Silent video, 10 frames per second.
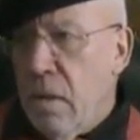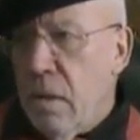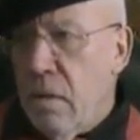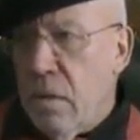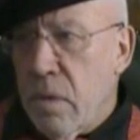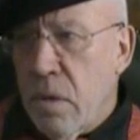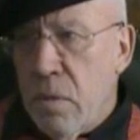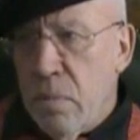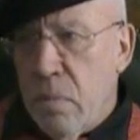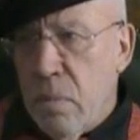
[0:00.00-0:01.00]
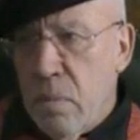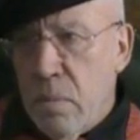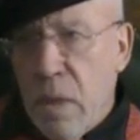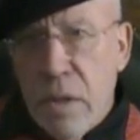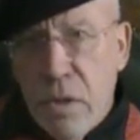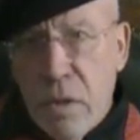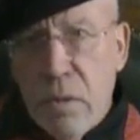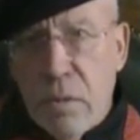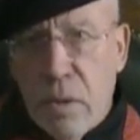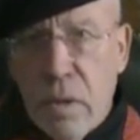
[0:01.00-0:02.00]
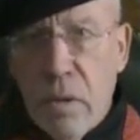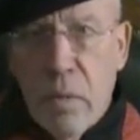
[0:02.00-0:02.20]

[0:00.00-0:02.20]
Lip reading: So my children,